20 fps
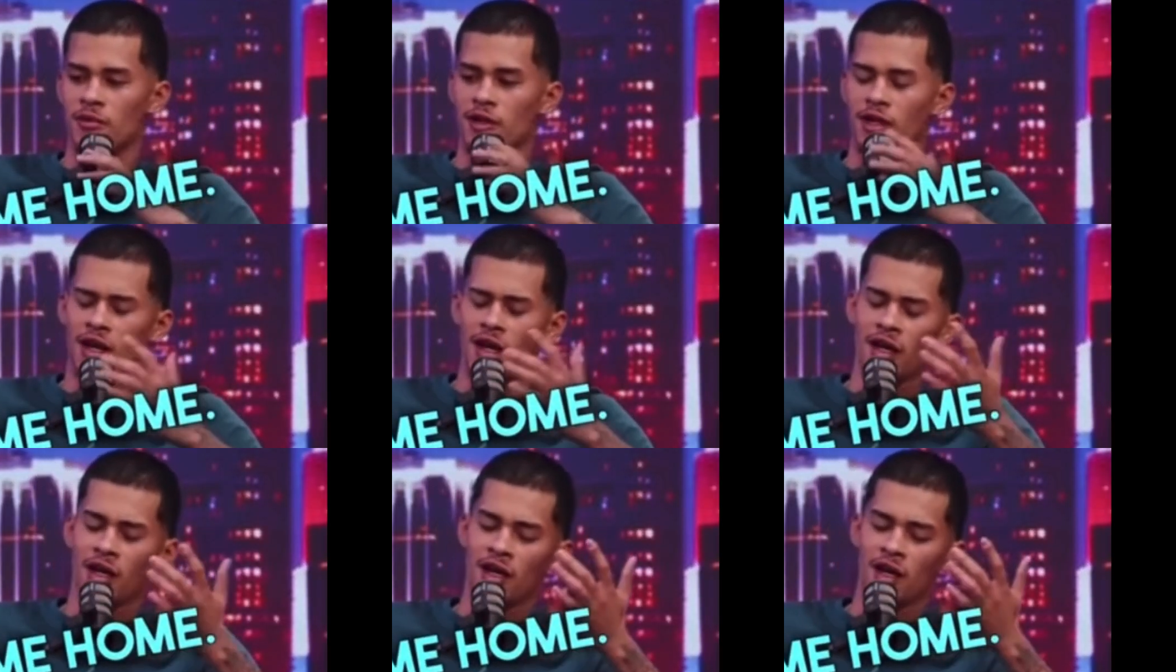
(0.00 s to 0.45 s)
Like,
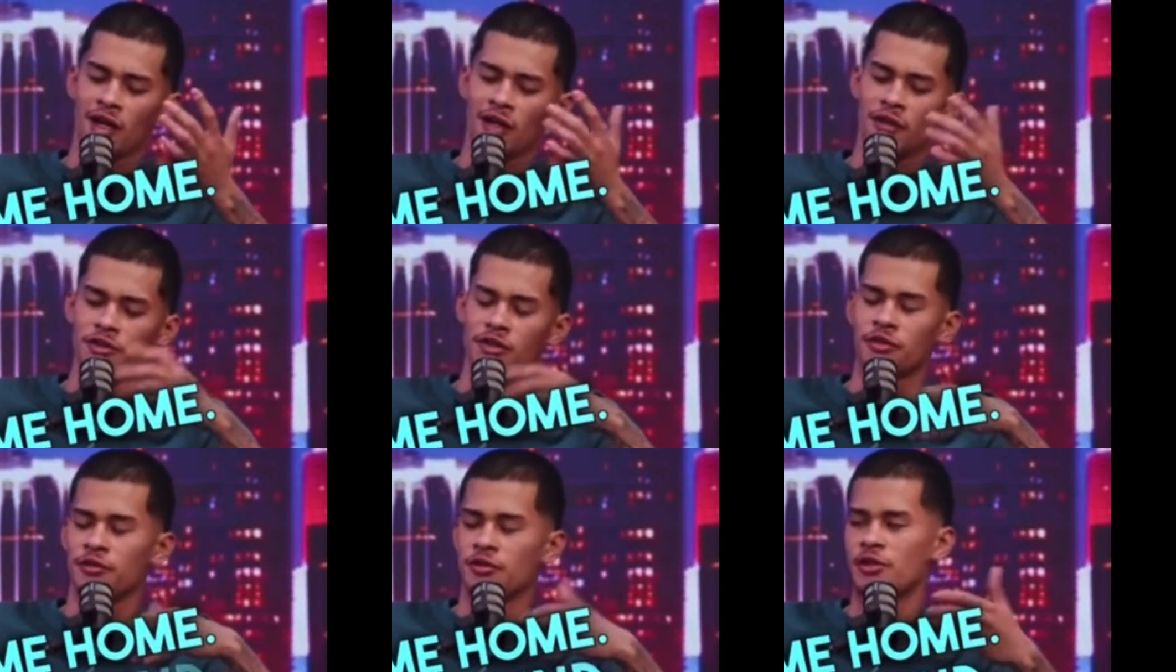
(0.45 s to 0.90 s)
uh,
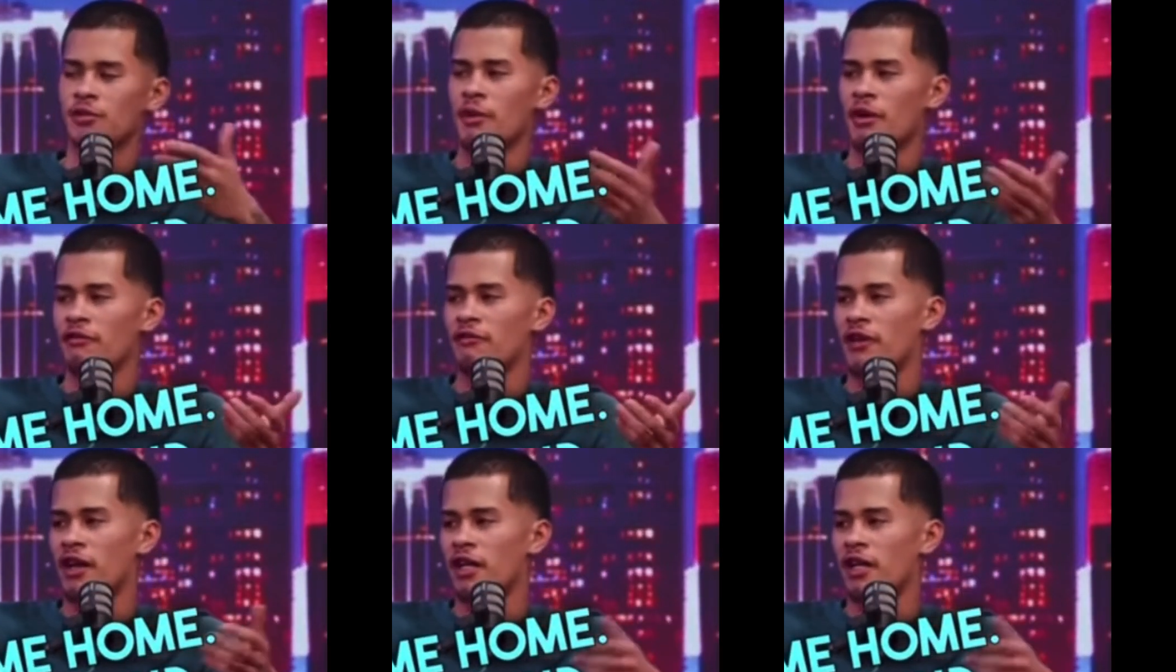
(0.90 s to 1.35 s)
she, she
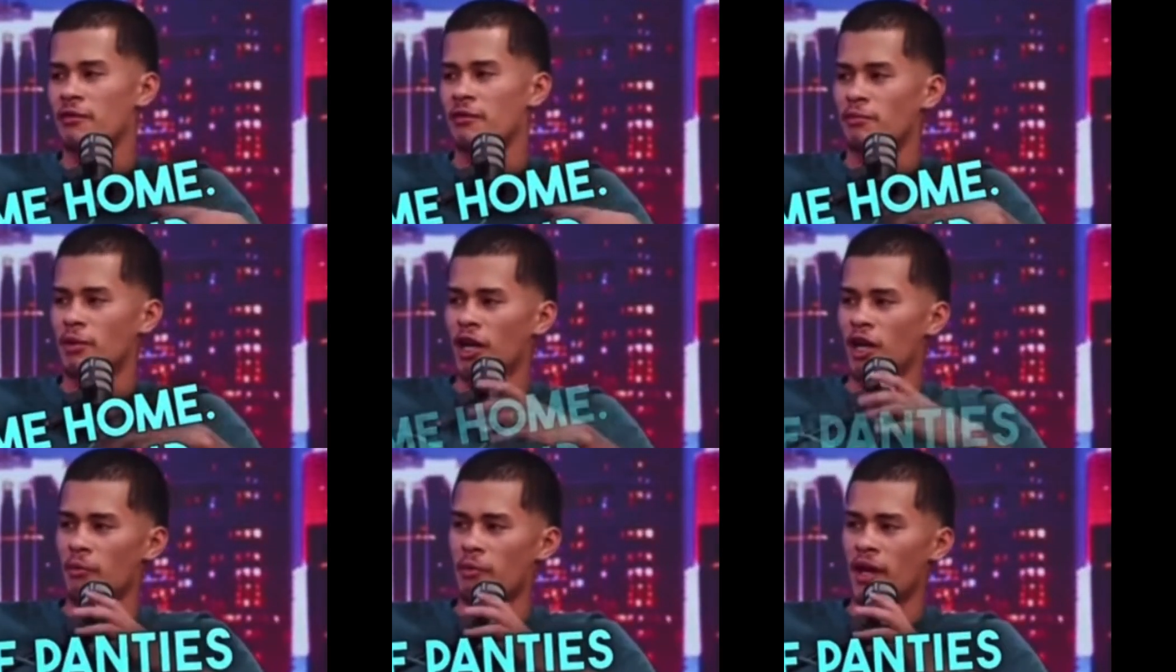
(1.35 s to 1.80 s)
might find a
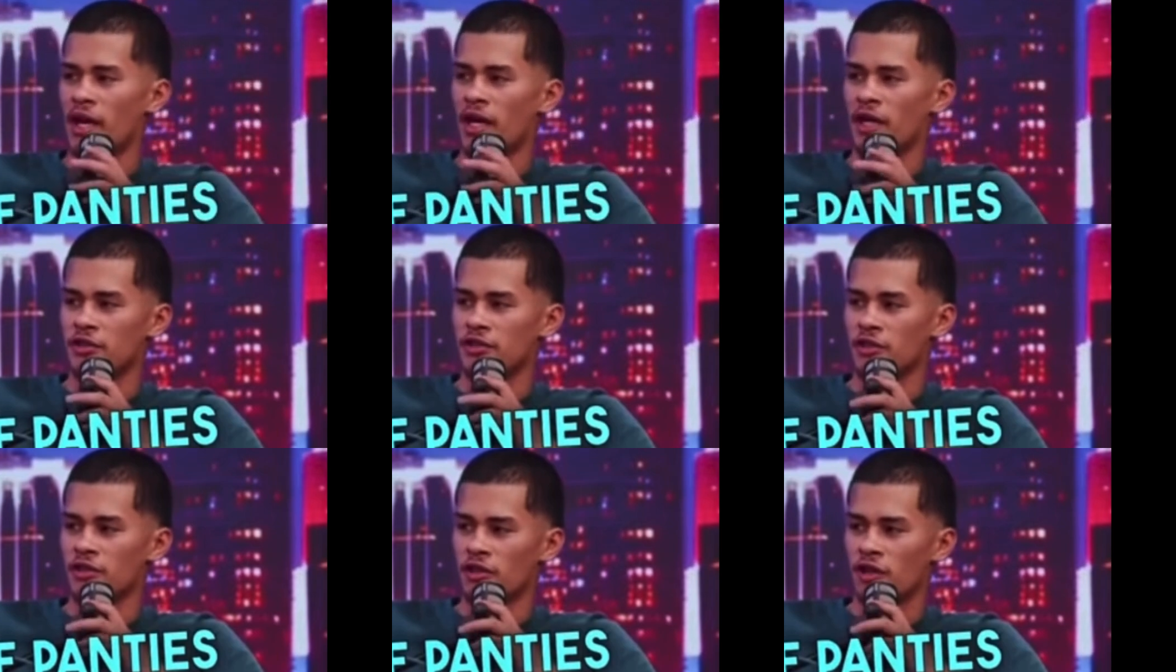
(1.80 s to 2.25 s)
pair of
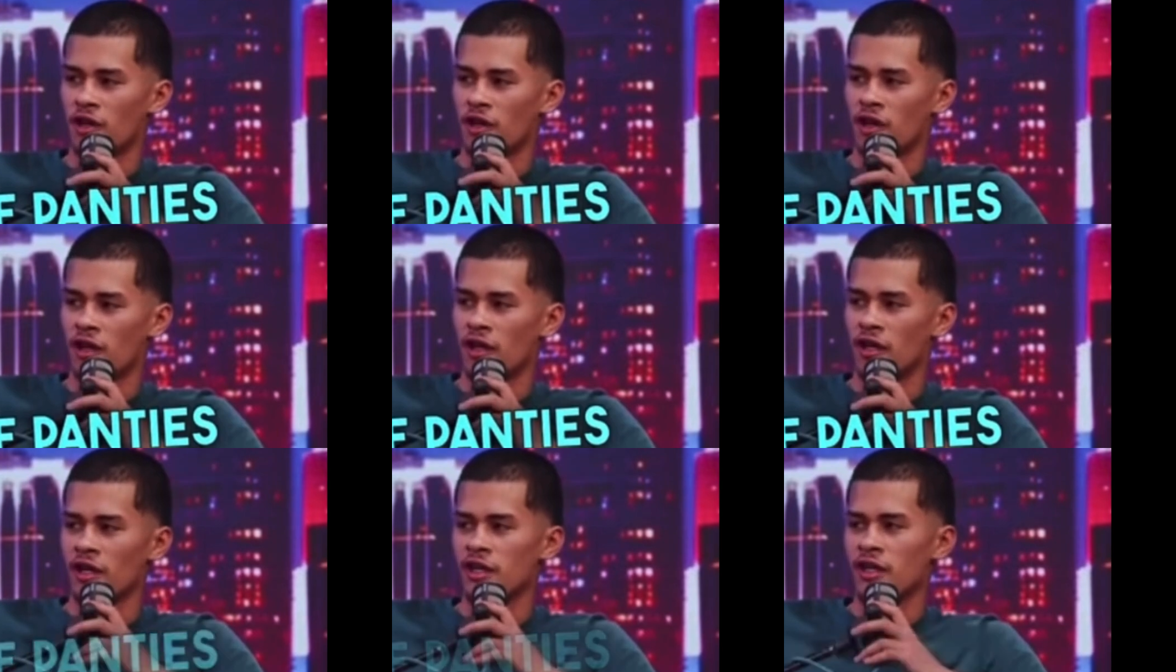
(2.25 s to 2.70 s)
panties in the
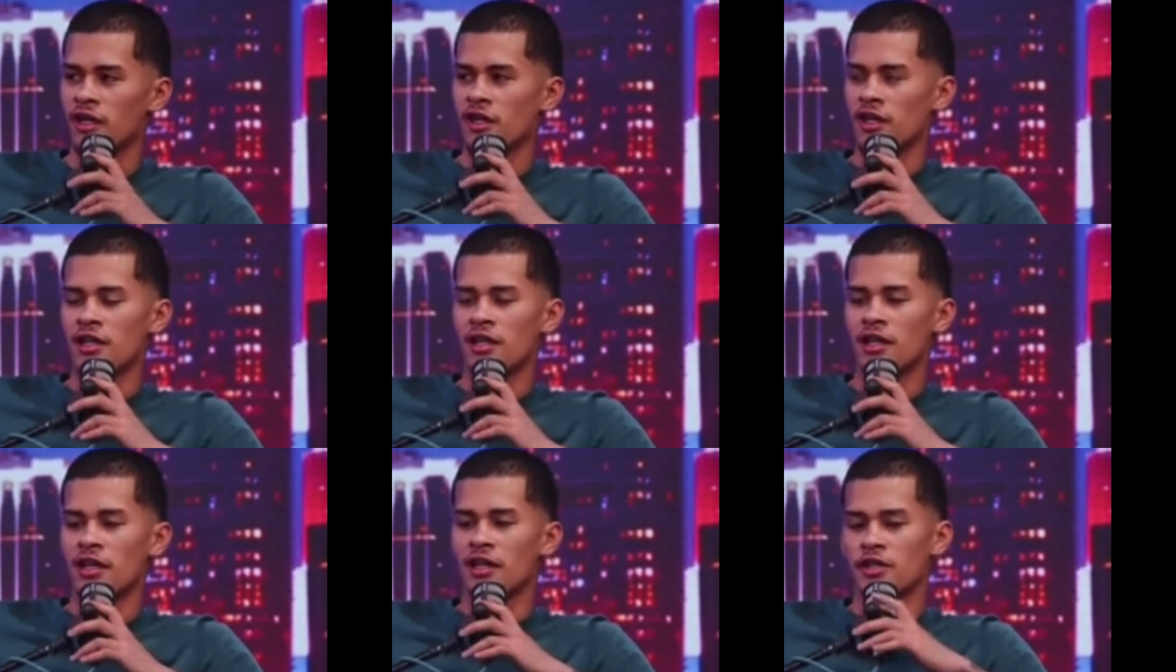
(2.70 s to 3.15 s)
car
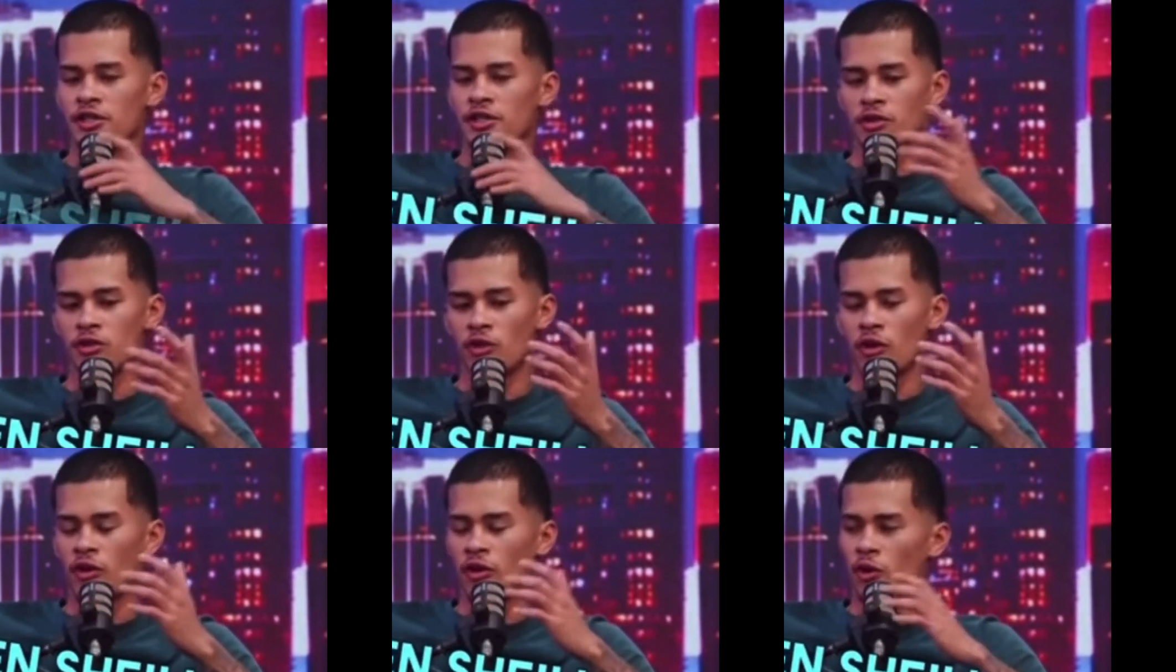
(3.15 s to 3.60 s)
and then she'll
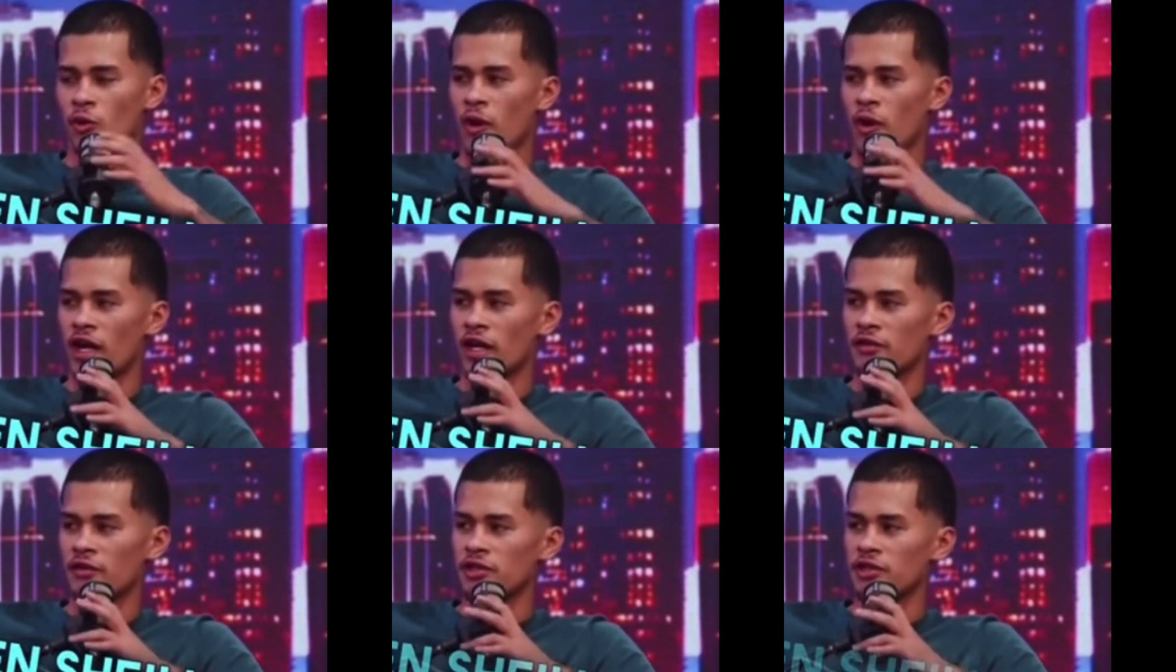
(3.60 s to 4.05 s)
throw it
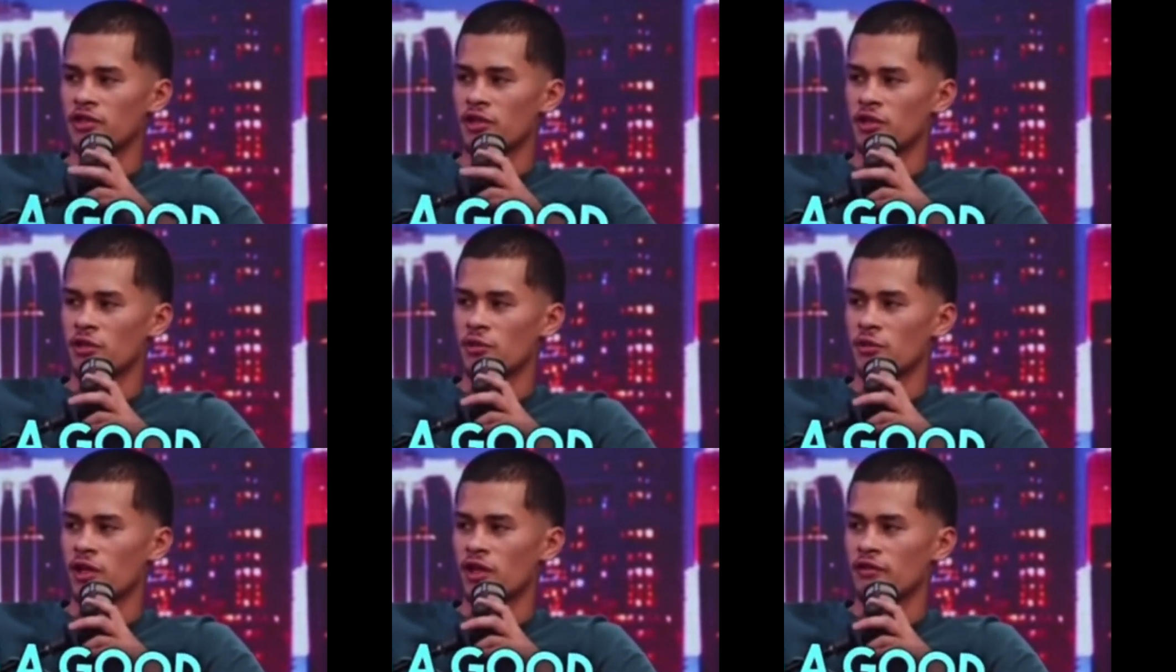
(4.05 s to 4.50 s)
away if she's a
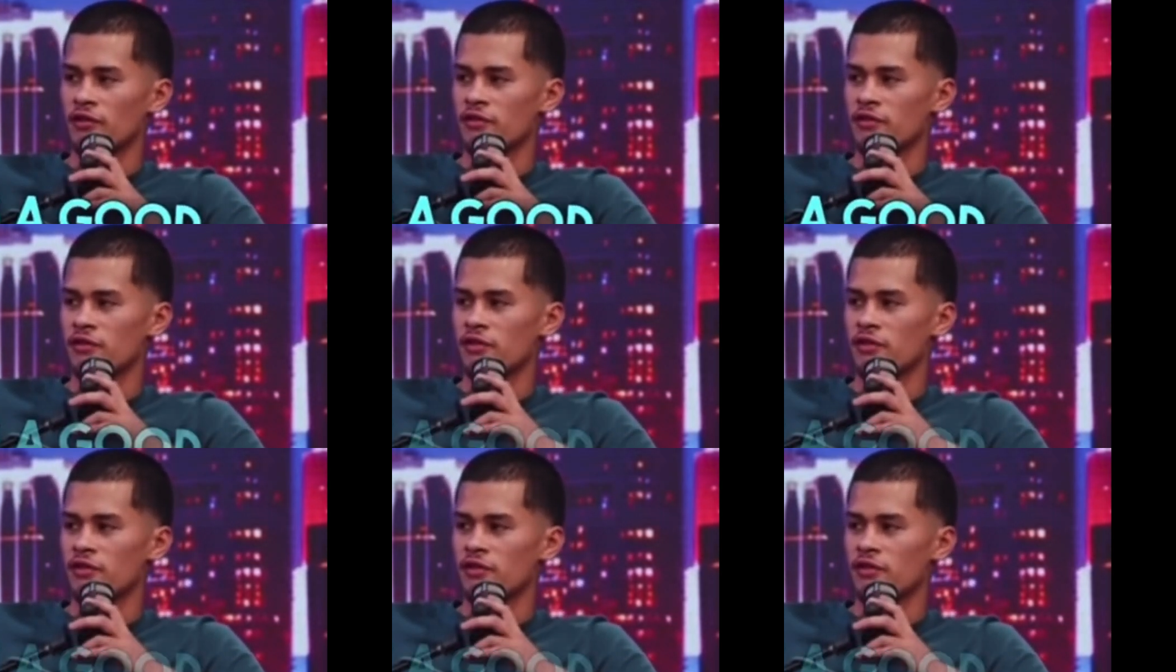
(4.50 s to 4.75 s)
good wife.